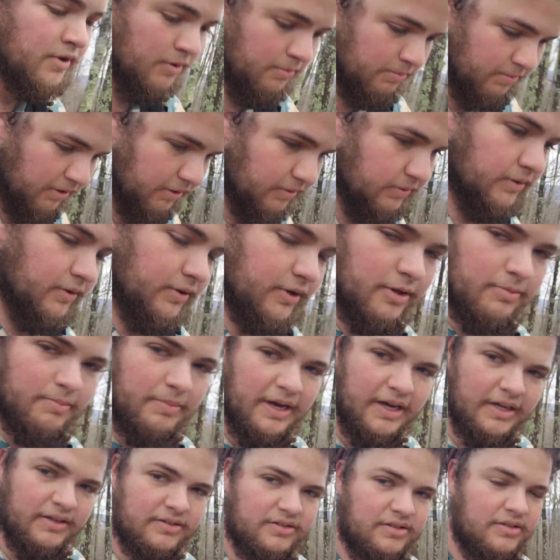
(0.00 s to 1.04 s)
But we'll get
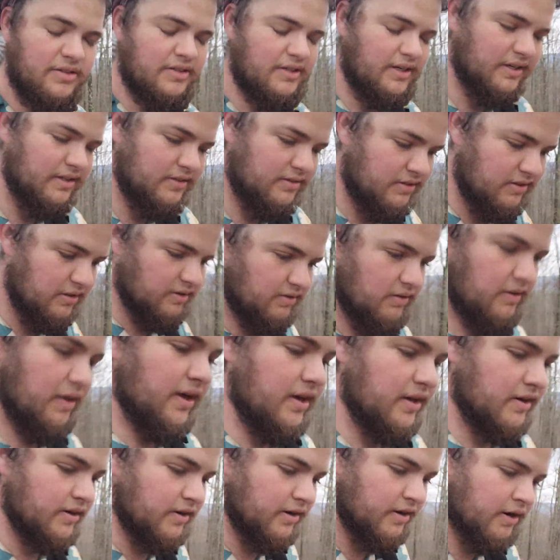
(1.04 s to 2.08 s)
back to you guys here
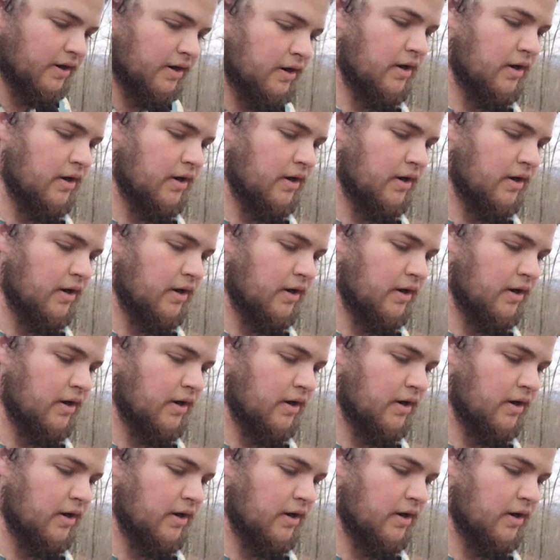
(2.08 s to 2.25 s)
later.